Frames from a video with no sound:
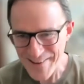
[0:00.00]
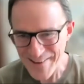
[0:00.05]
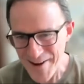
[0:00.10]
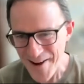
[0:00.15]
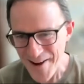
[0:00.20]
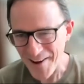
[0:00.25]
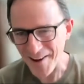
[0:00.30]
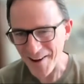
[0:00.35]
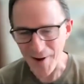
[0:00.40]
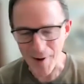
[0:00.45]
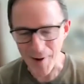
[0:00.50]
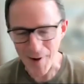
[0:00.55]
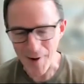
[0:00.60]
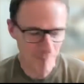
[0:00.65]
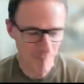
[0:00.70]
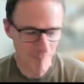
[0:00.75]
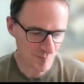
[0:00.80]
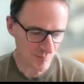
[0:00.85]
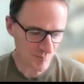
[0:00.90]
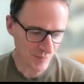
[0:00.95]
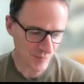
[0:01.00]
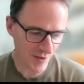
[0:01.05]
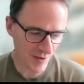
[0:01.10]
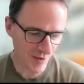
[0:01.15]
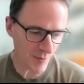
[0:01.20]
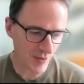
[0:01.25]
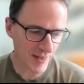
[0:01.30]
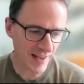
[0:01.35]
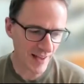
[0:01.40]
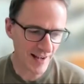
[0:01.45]
I
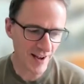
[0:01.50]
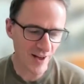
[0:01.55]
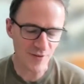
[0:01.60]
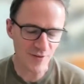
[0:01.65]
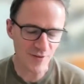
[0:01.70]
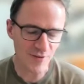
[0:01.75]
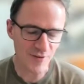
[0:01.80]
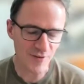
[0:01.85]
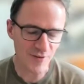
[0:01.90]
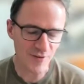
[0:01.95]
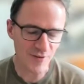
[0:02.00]
know the feeling.